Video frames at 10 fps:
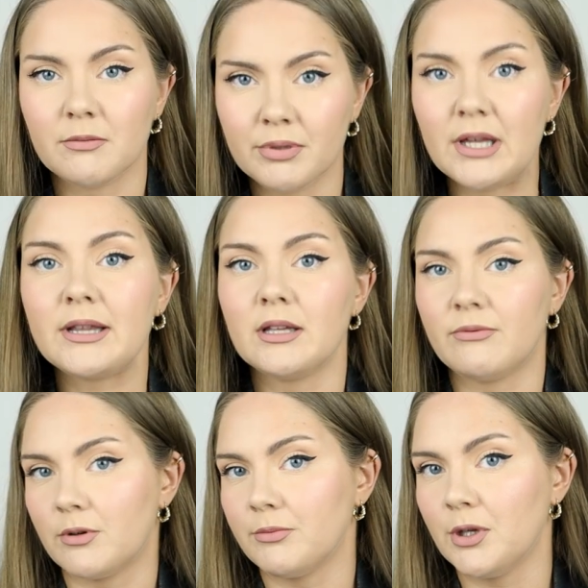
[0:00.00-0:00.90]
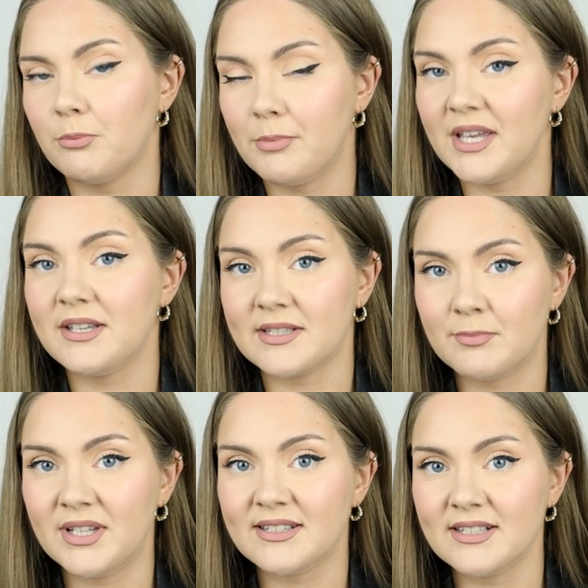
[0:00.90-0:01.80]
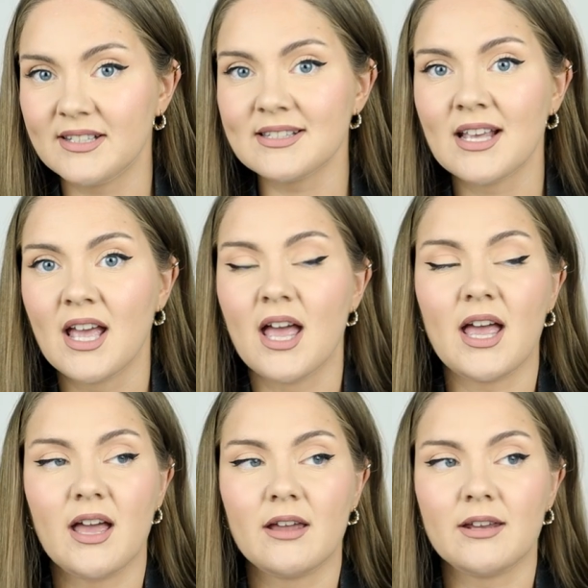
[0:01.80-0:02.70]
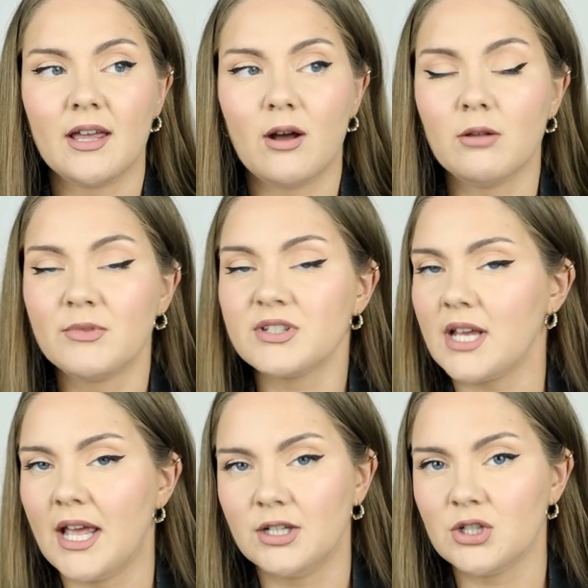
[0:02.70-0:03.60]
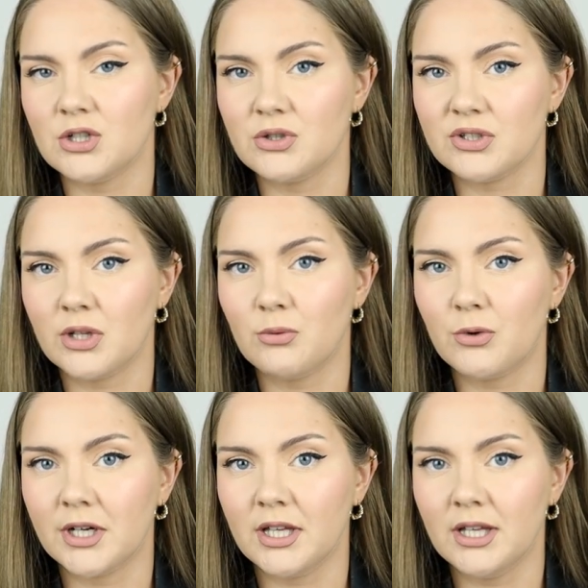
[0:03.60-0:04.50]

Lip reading: completely from your base pieces, and almost any shoes can work